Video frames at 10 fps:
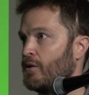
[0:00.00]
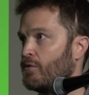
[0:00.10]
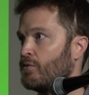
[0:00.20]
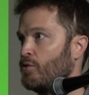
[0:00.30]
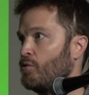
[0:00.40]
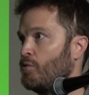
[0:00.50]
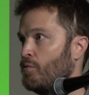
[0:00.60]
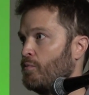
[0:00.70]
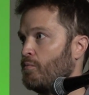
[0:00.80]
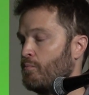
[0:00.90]

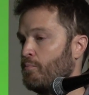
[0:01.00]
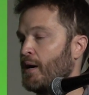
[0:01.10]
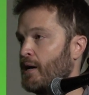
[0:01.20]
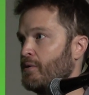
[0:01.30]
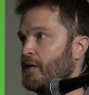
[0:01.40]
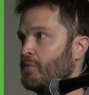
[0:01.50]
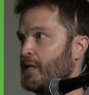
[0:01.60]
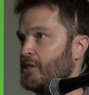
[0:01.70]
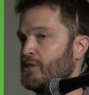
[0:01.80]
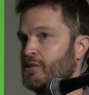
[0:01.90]
through
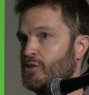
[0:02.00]
biodegradation.